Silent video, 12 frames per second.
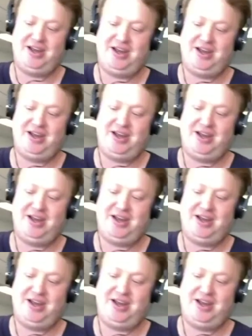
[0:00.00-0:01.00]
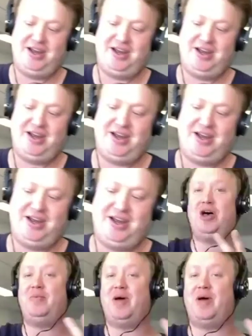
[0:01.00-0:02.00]
you got
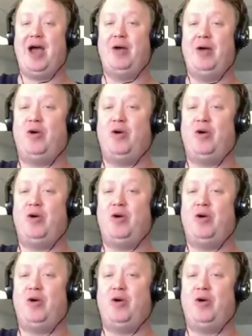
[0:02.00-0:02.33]
film.